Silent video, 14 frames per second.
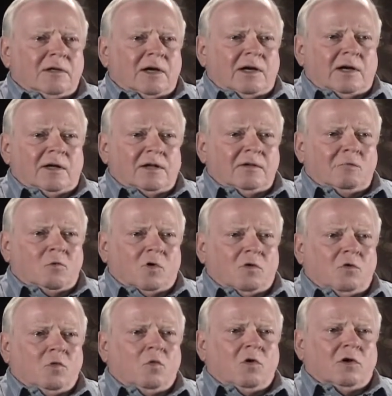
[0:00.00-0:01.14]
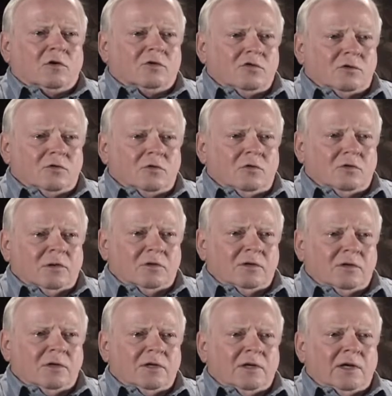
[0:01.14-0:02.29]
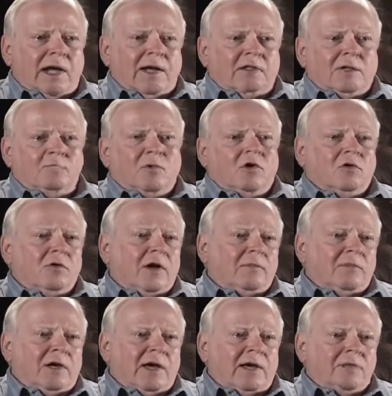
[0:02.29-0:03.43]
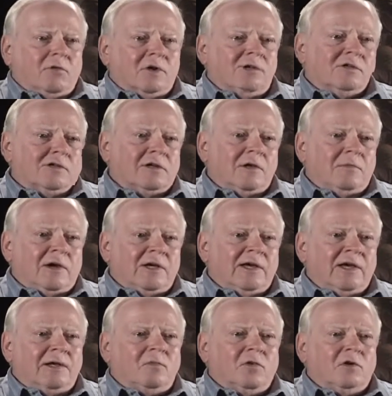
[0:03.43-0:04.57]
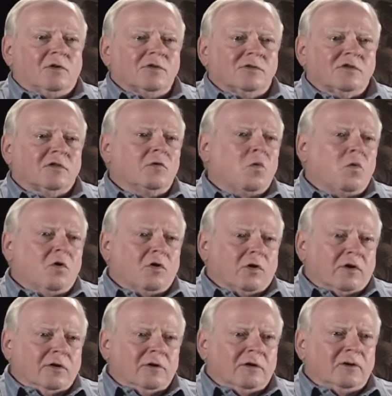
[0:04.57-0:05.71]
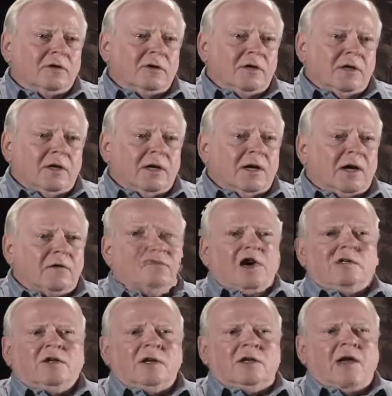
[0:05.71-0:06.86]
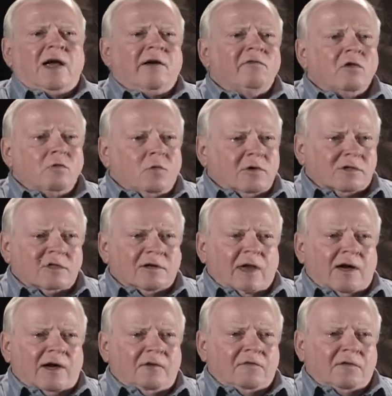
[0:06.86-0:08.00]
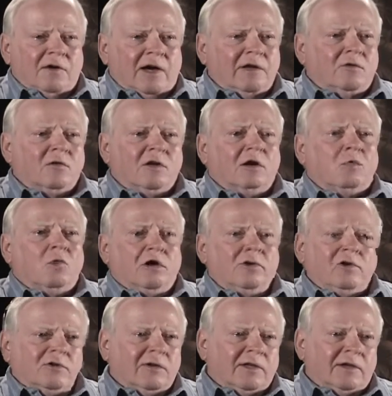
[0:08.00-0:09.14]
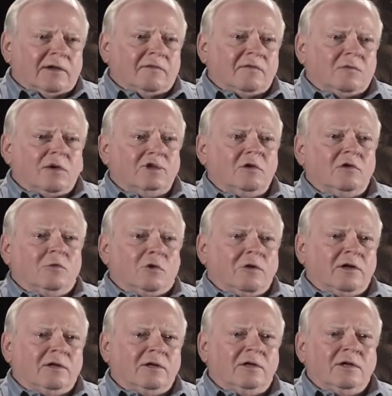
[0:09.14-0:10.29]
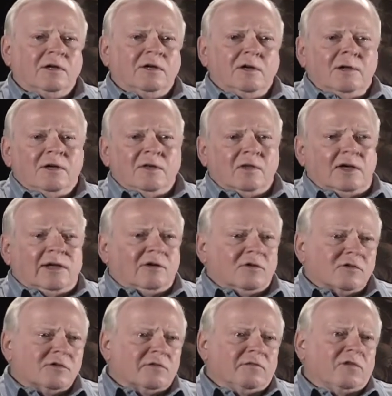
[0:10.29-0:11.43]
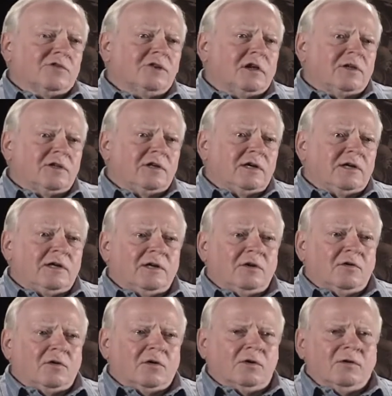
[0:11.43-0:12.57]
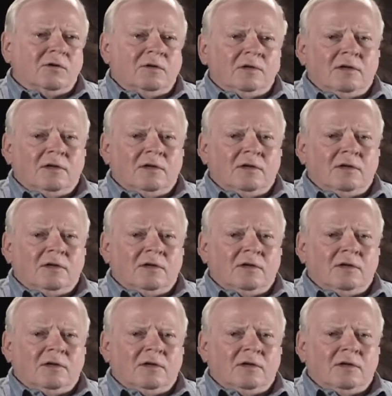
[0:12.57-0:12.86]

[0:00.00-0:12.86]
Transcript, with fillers: Uh, World War Two and the program they had recently by Ken Burns, The War, affected everyone's life. I don't care where you lived, whether you were in the hills of Virginia or